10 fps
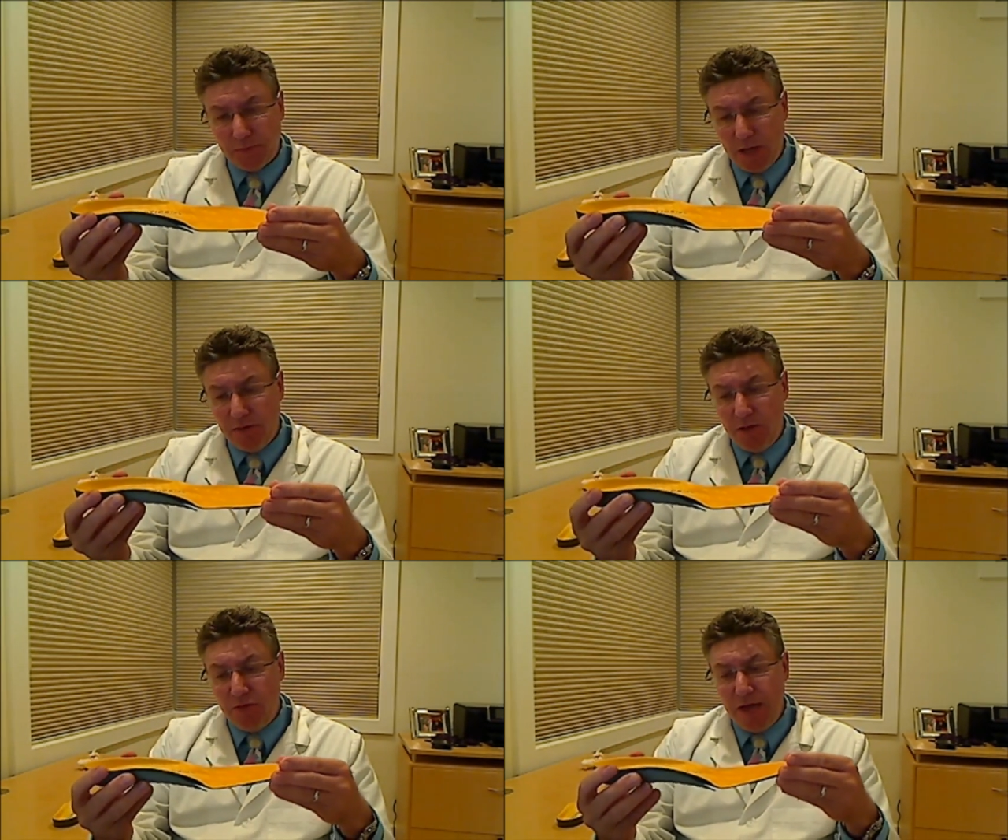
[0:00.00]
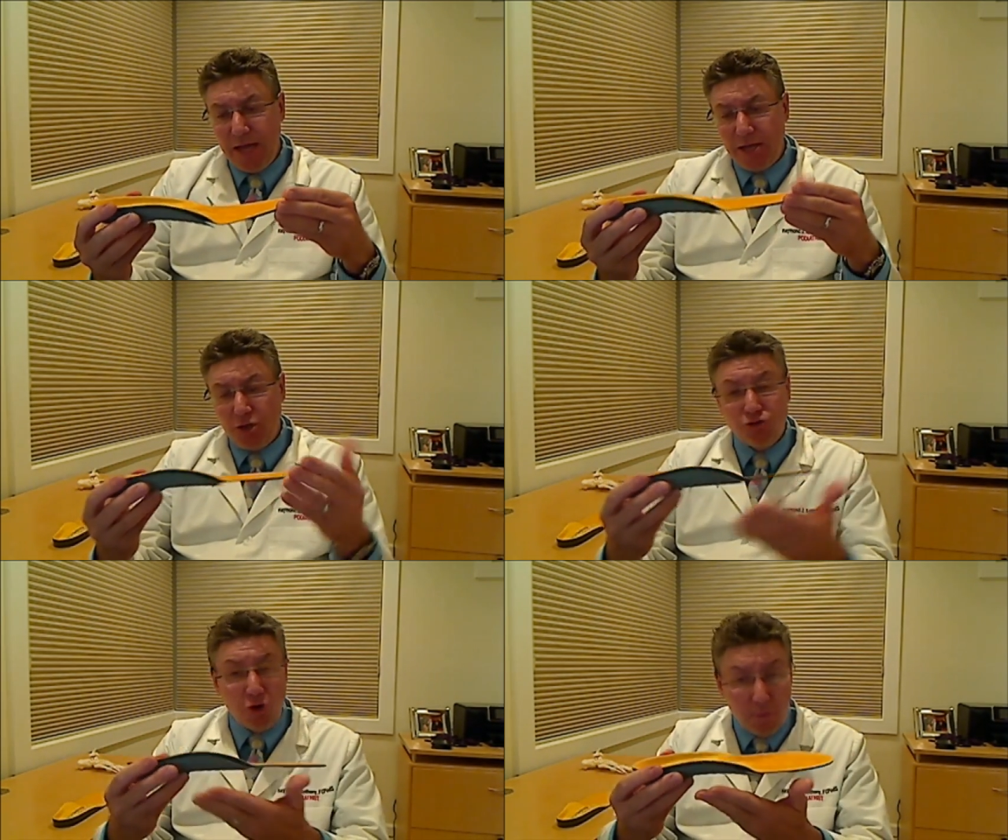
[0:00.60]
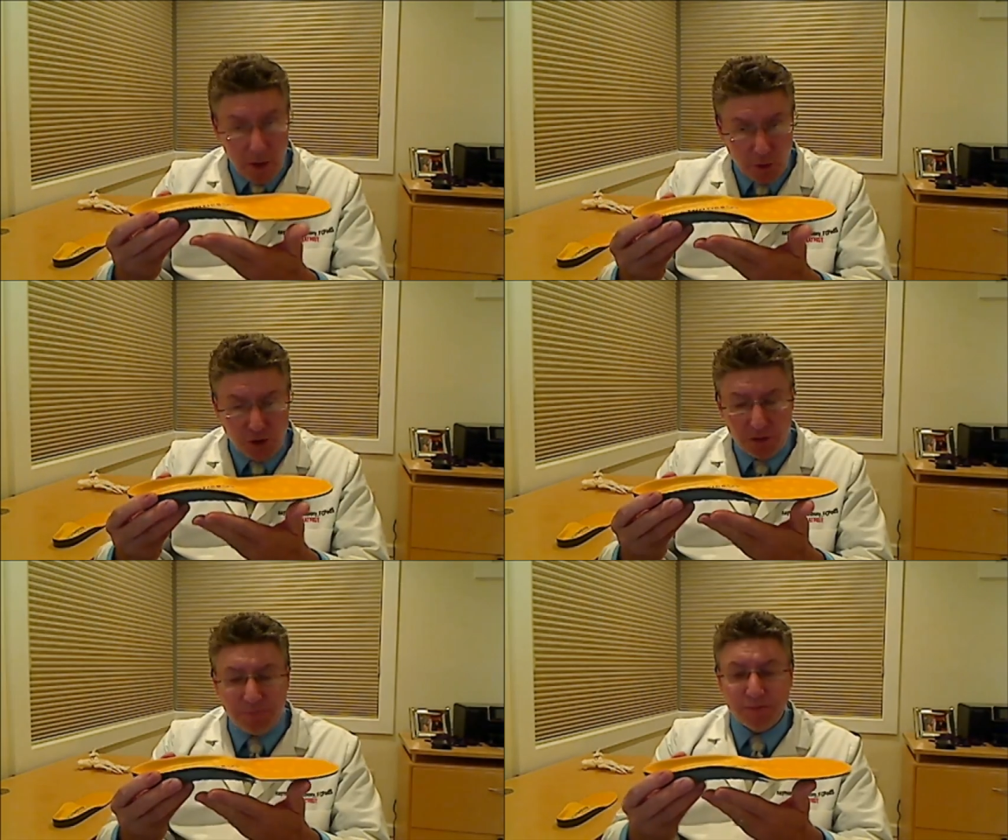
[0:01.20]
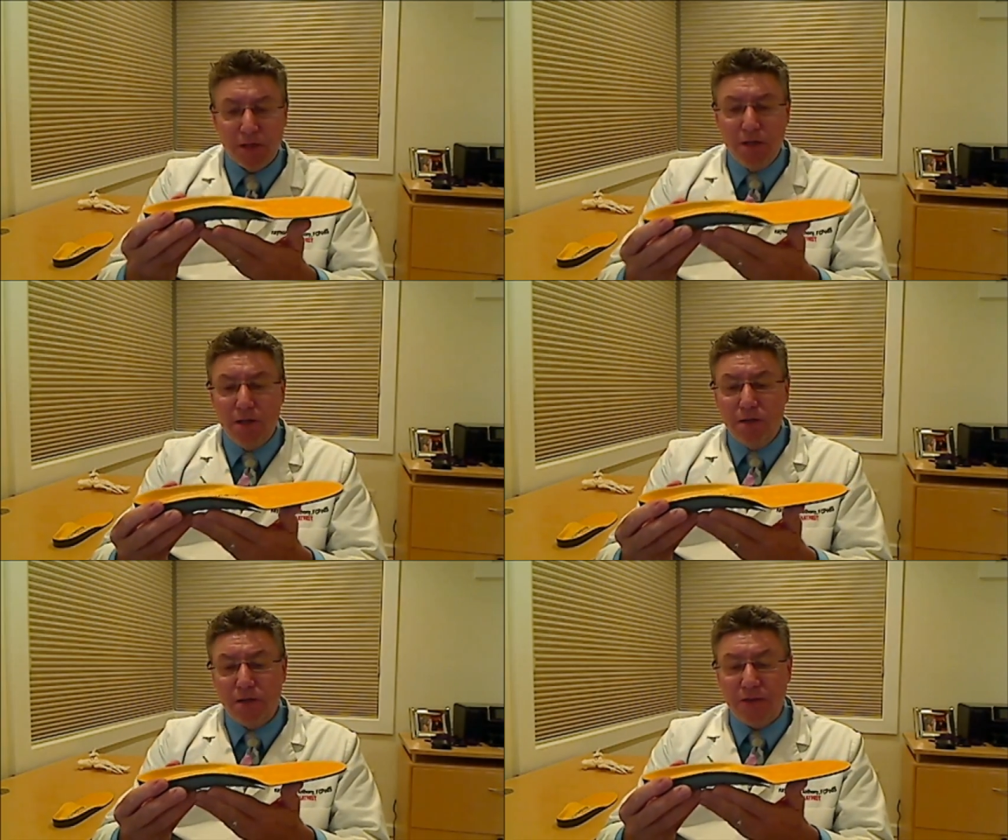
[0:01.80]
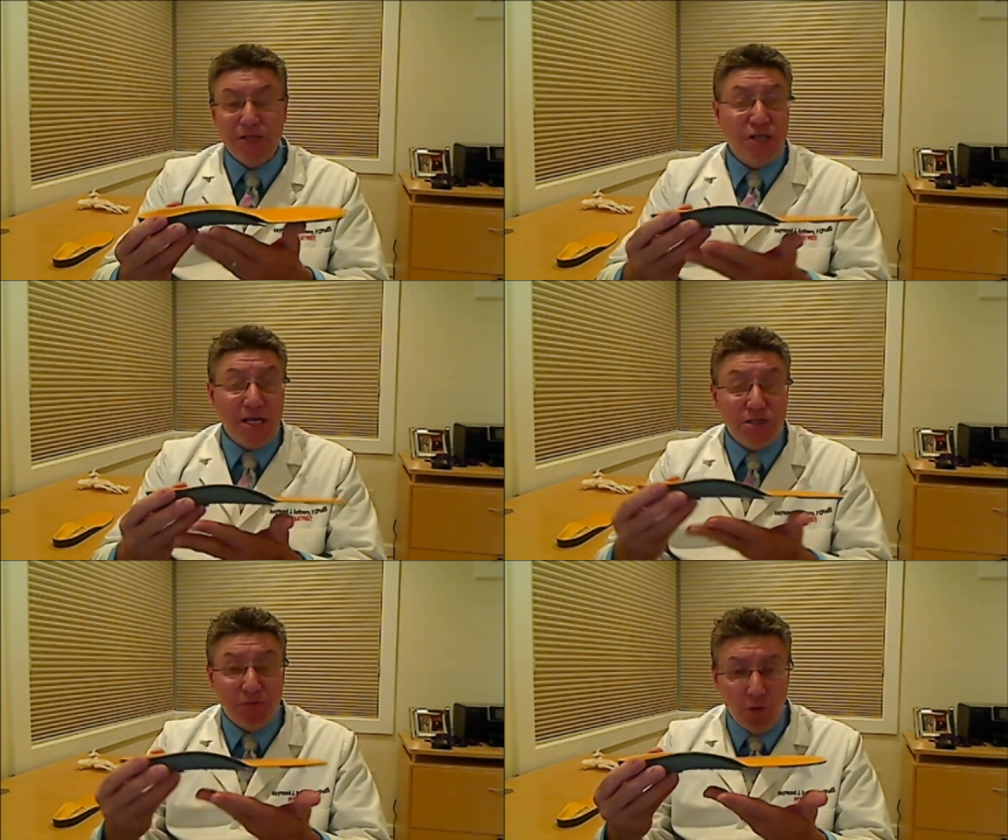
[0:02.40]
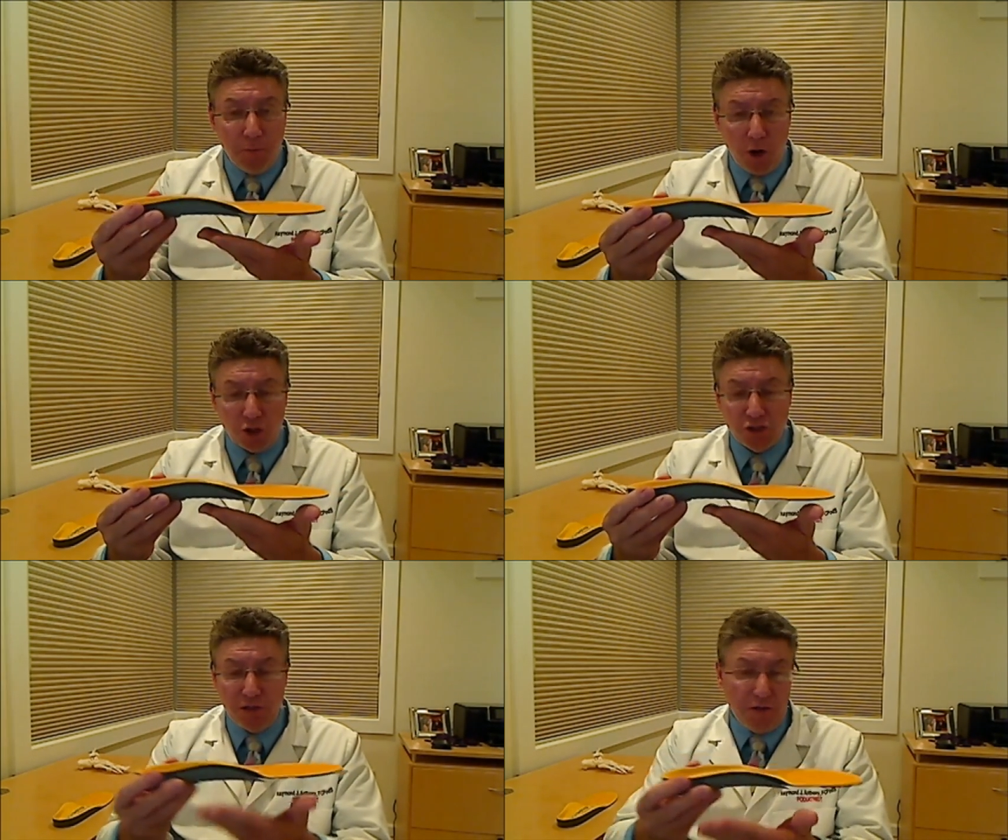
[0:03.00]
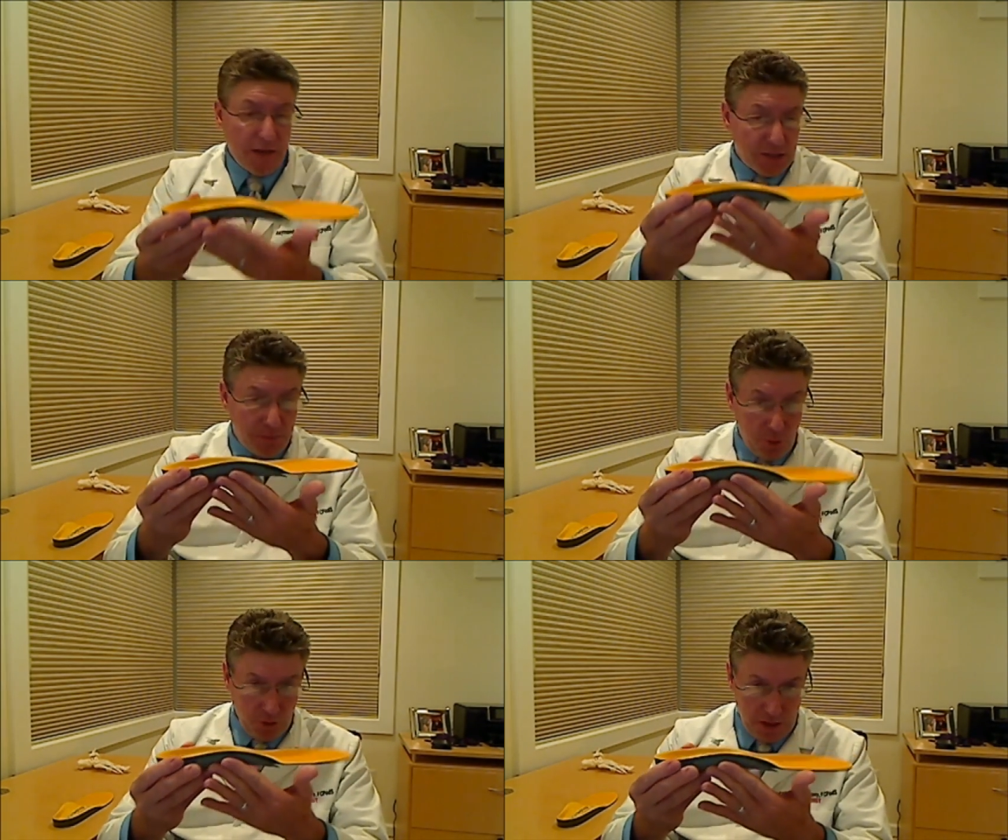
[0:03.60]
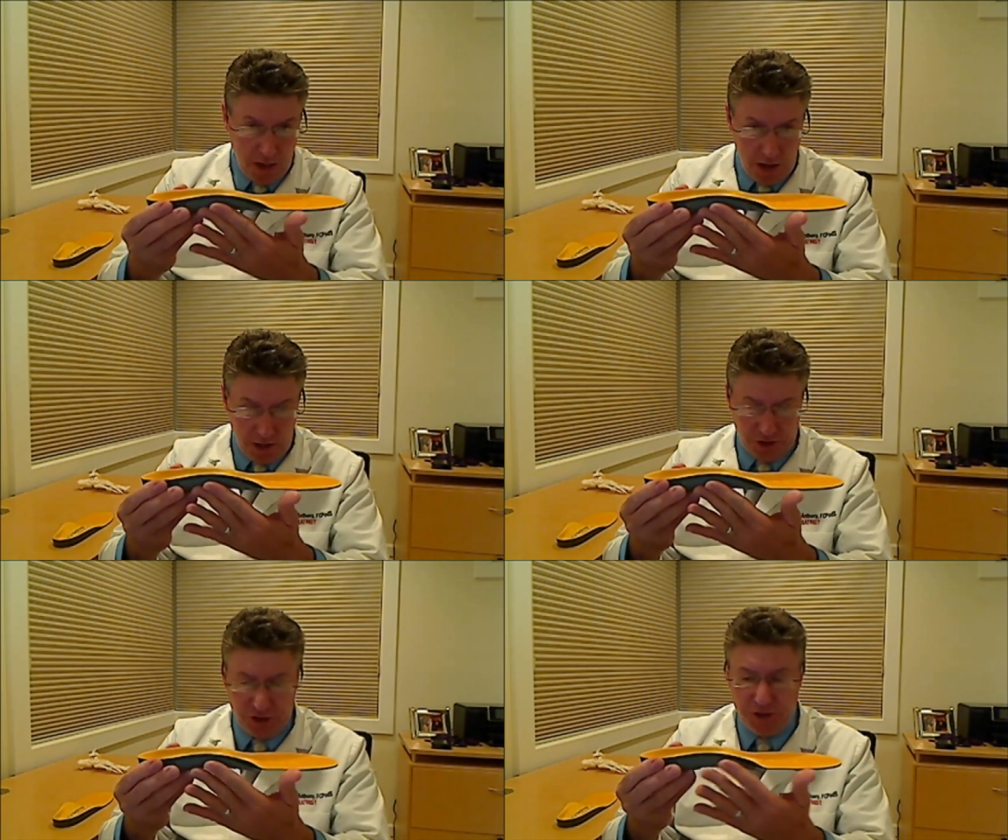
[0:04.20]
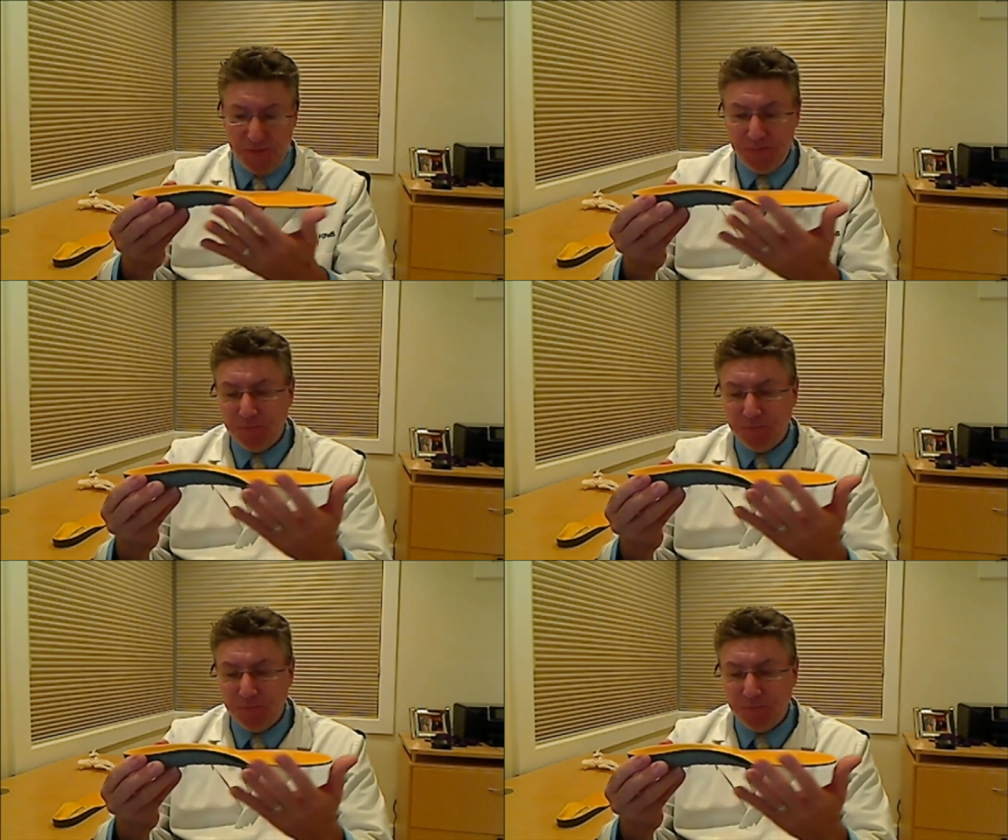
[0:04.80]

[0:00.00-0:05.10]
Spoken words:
that they control motion, that they change foot posture, that they support the arch,